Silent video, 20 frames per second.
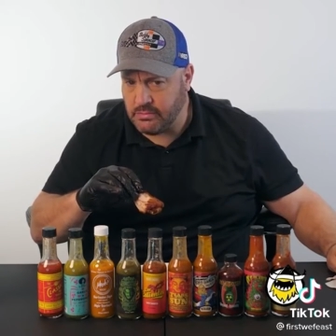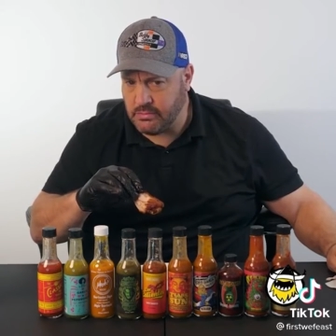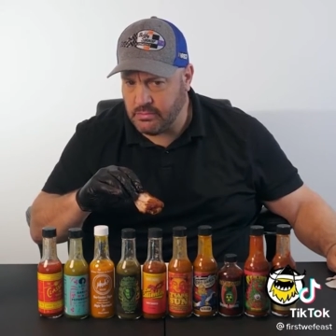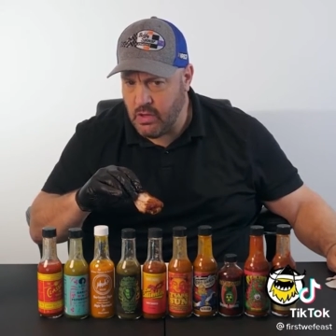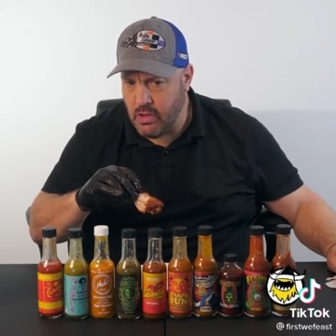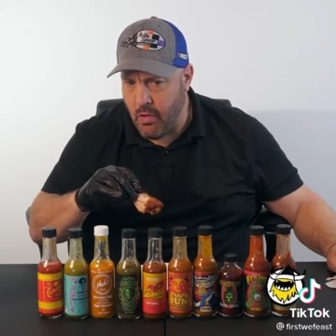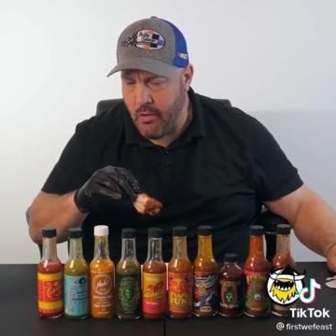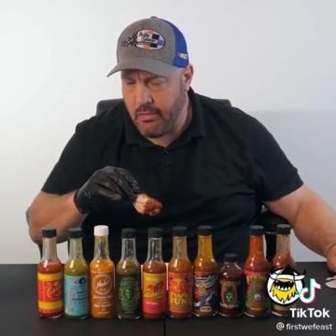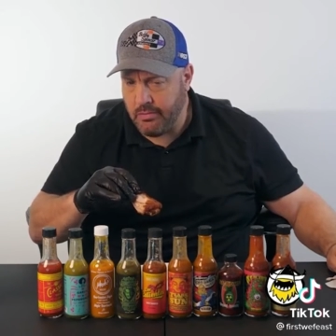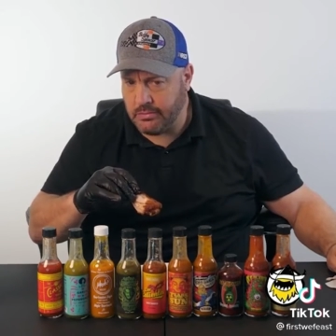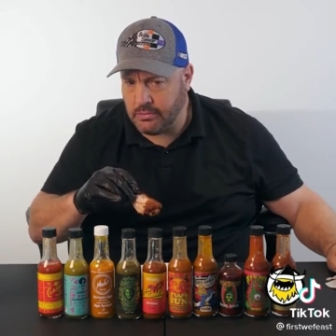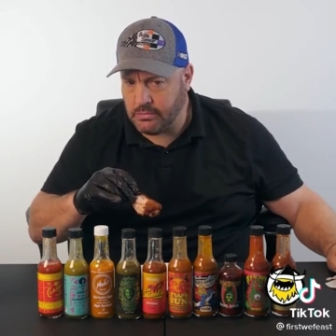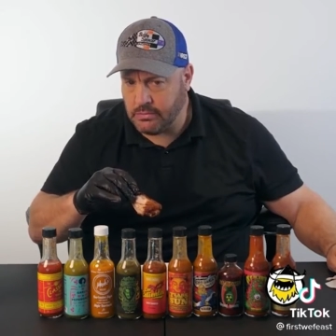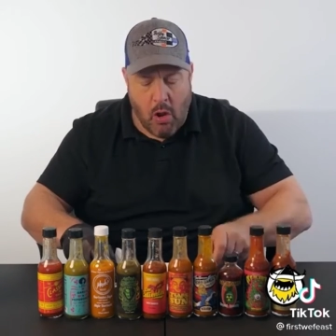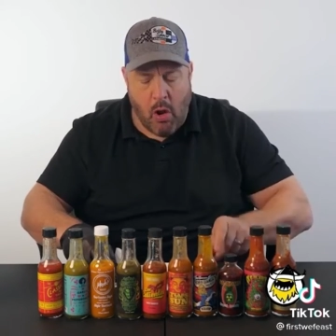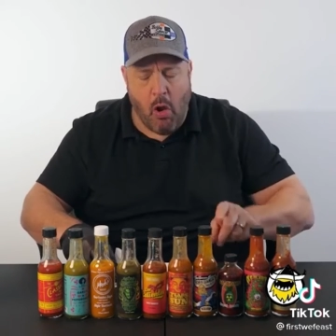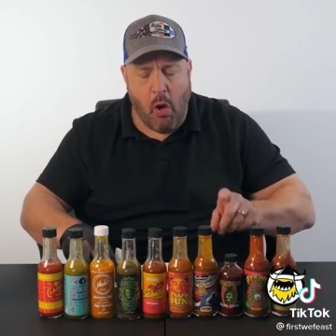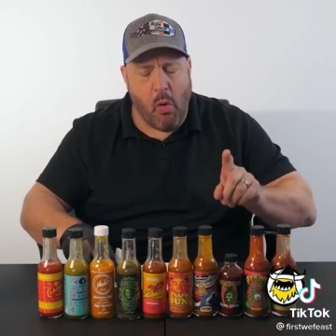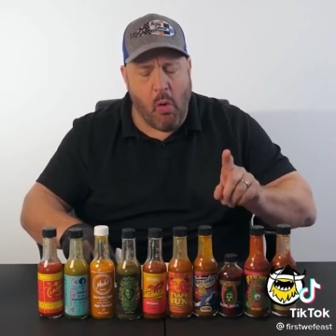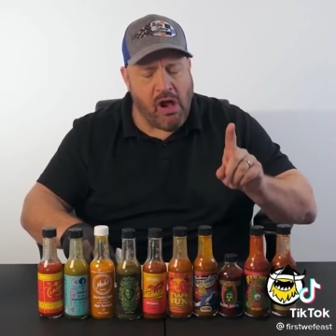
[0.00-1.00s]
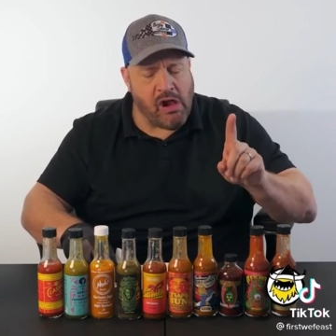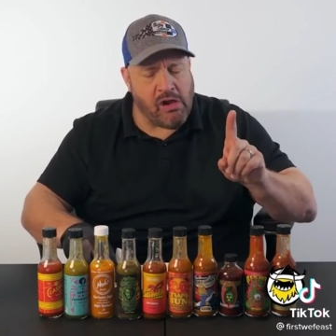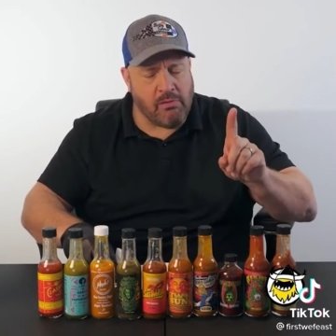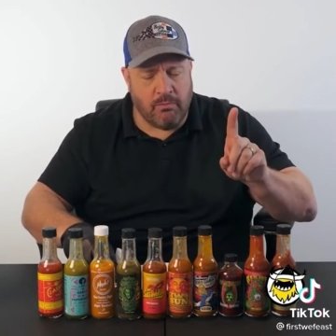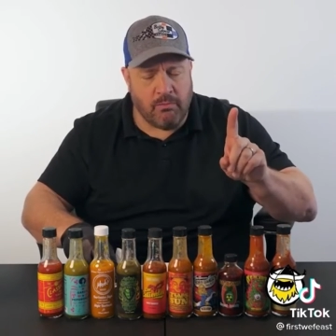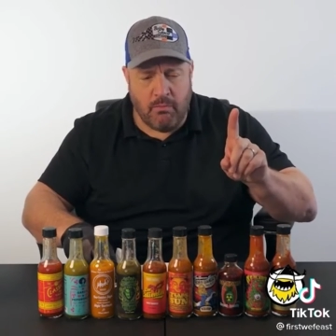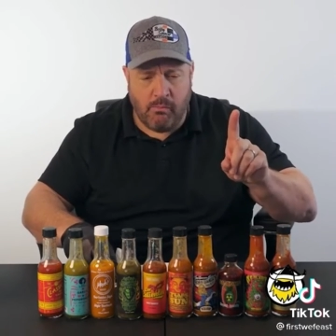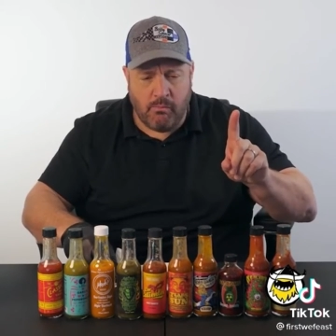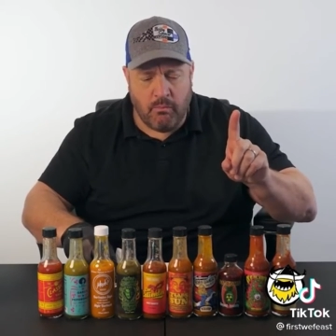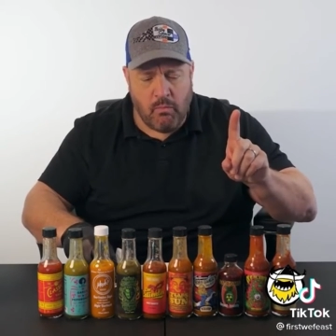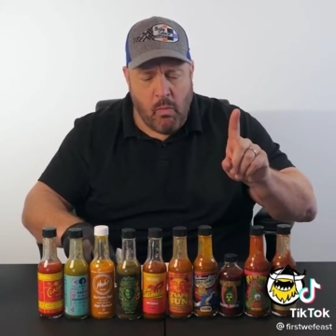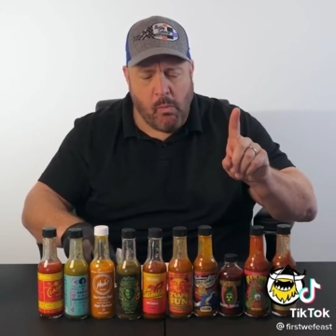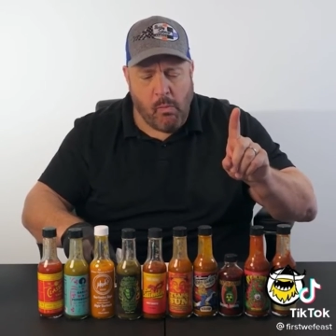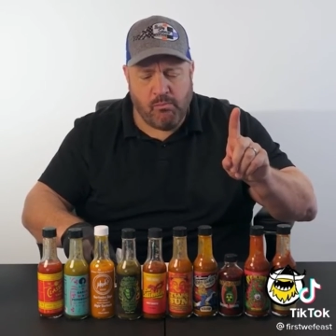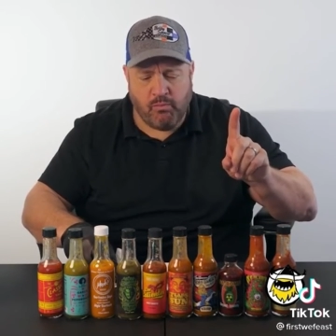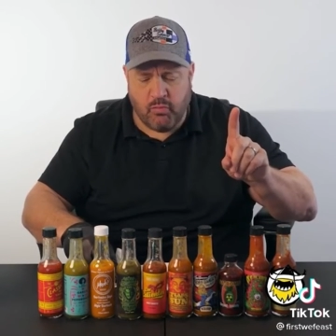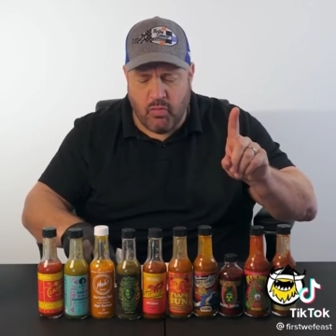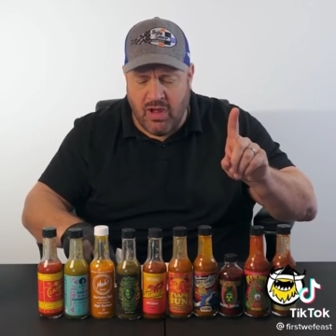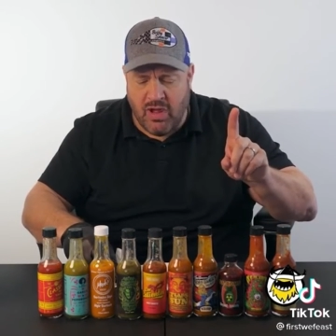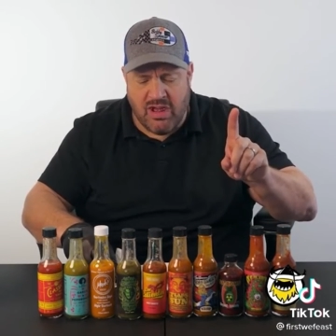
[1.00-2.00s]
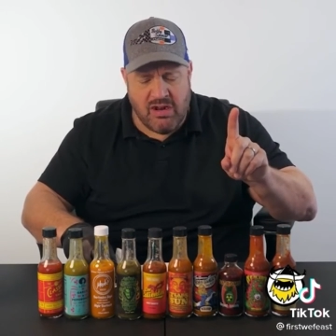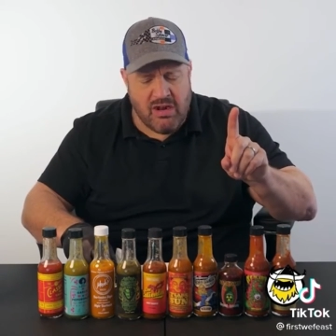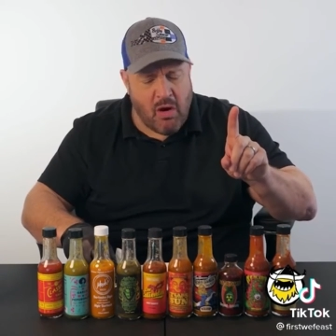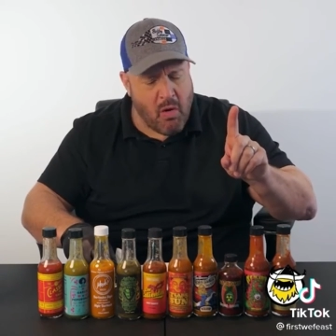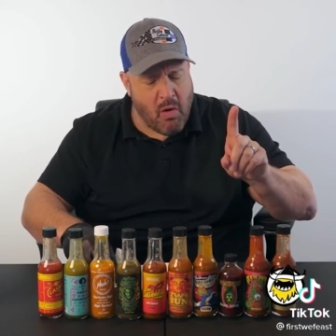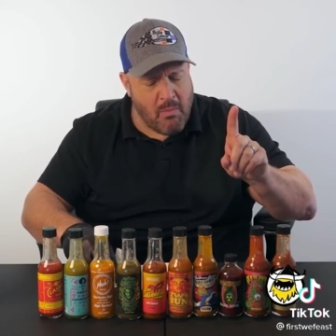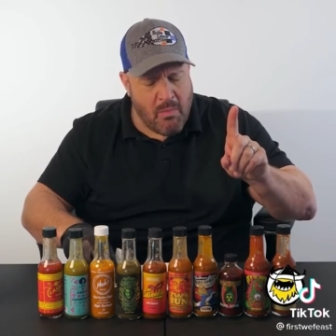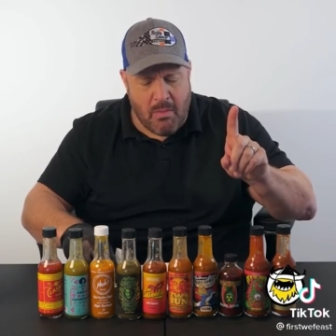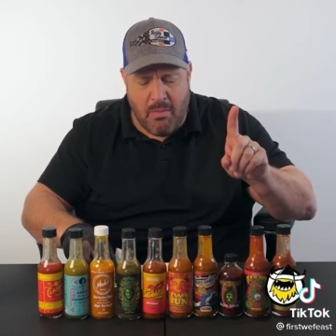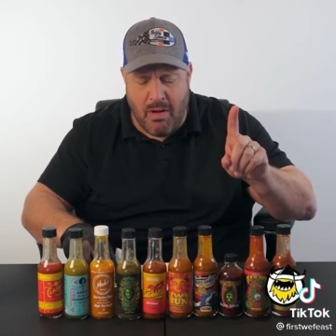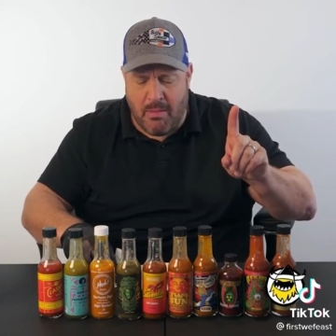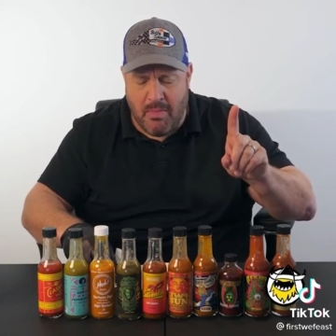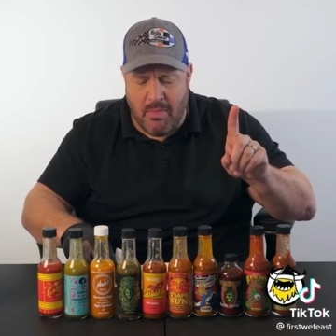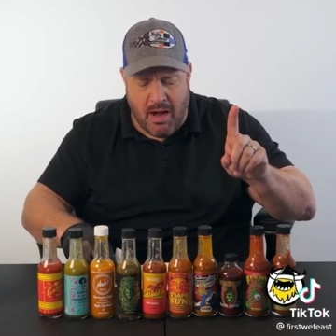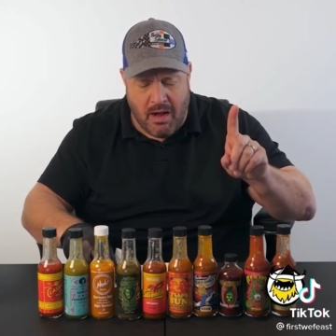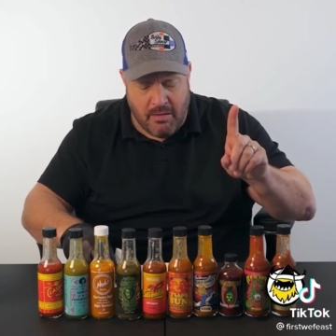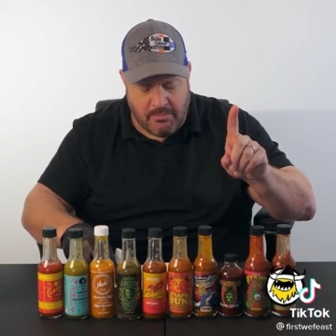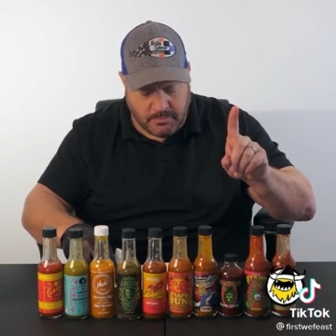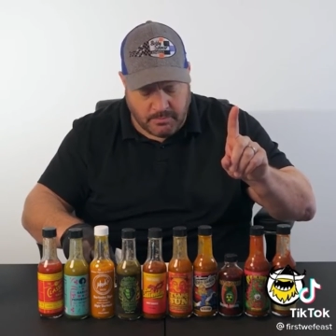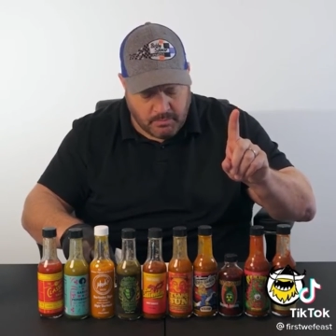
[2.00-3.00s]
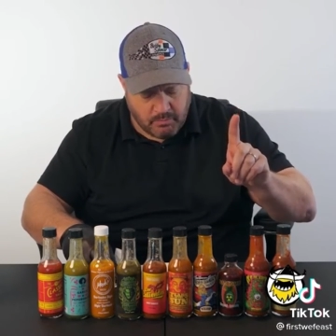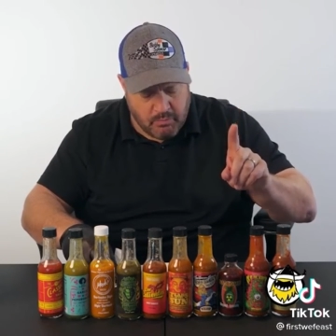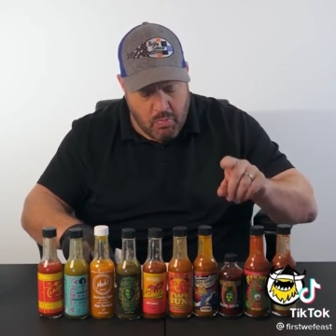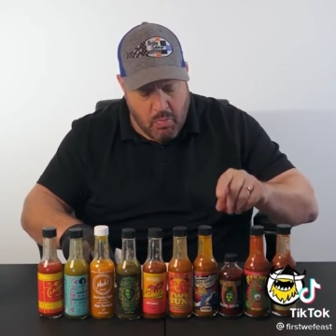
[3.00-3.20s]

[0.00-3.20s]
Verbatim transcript: Well, it's oh, safe wait. to say that. that Wait a whole mama.